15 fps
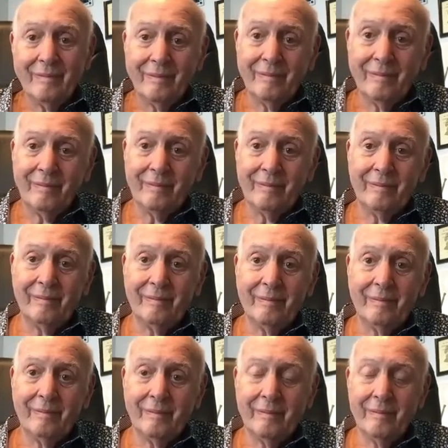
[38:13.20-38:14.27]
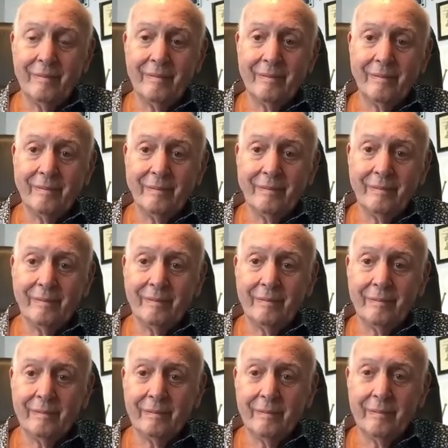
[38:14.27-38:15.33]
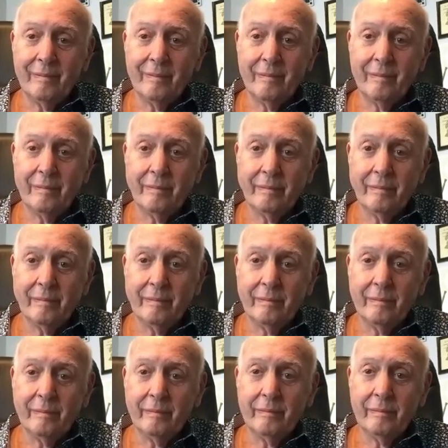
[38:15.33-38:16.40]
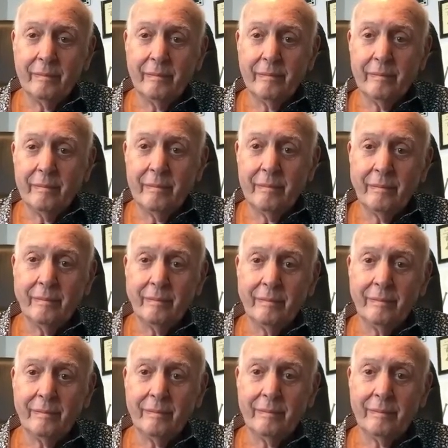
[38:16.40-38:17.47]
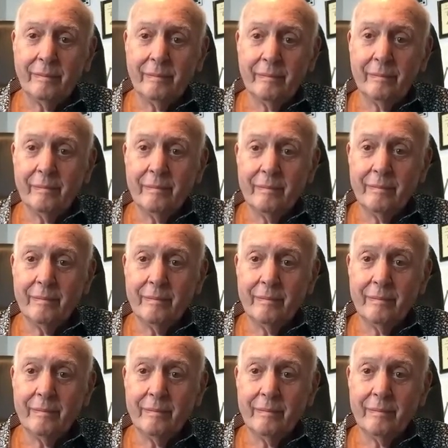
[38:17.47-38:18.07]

[no speech]